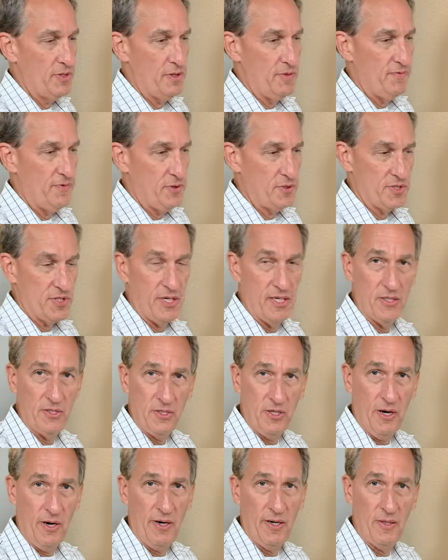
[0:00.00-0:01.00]
you first get
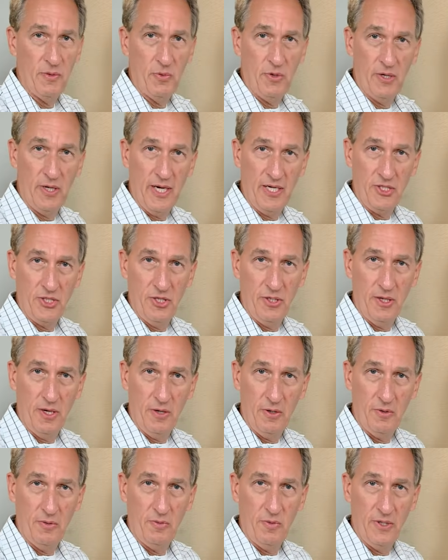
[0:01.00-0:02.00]
started. We'll let you
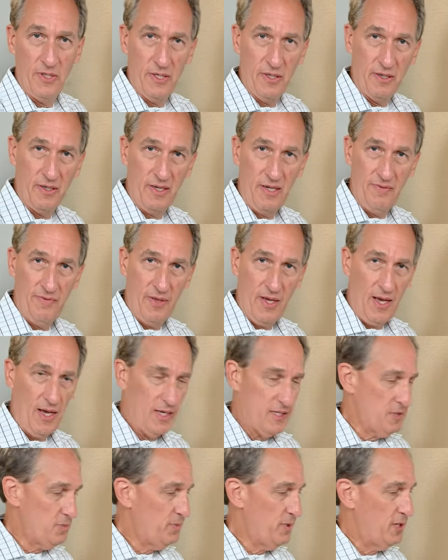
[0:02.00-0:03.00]
know when you leave the
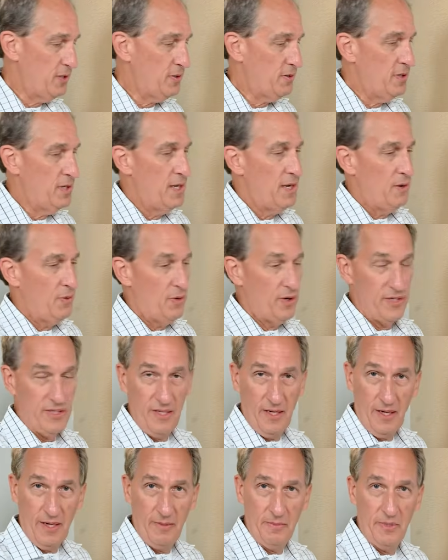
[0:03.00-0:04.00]
hospital what
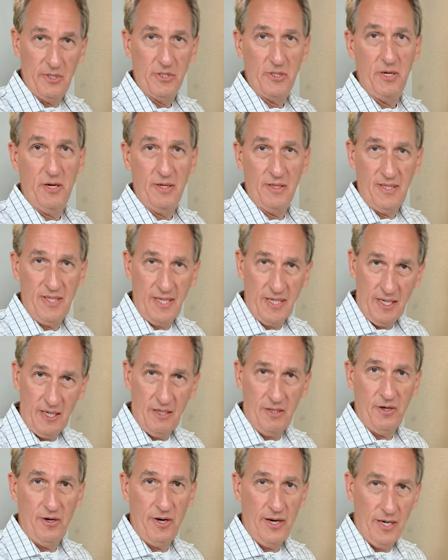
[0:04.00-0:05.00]
time to start
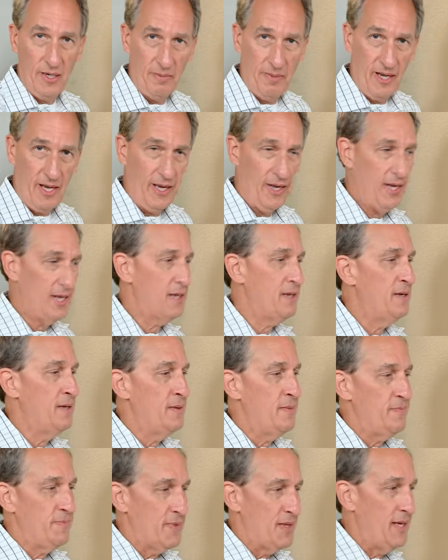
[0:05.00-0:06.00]
taking your antibiotic.
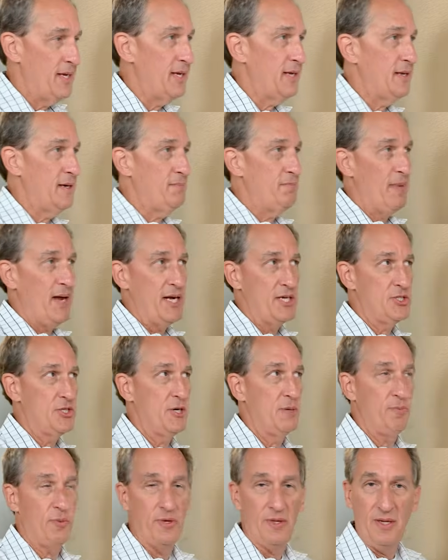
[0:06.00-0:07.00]
It can match
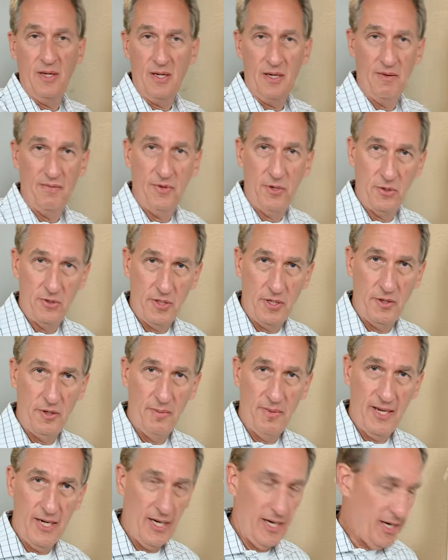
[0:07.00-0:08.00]
up with any of those other
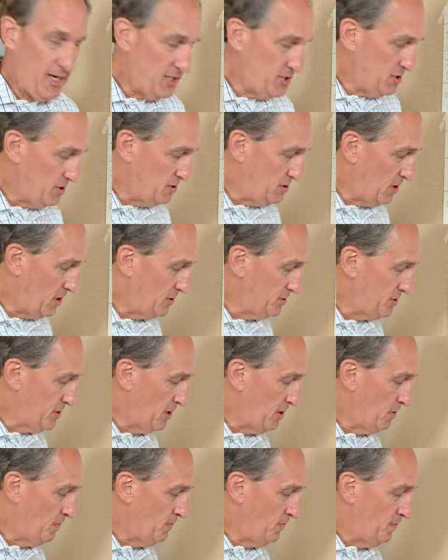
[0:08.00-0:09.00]
medications
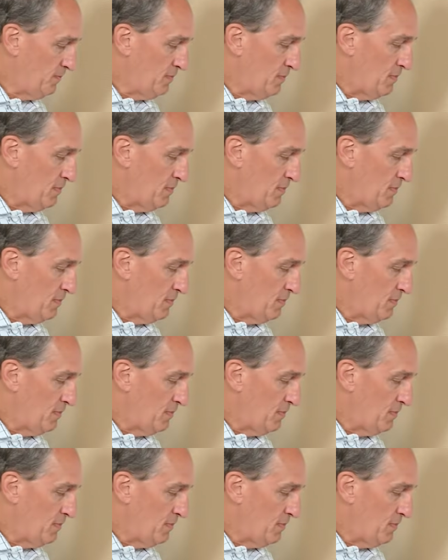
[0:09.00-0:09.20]
also.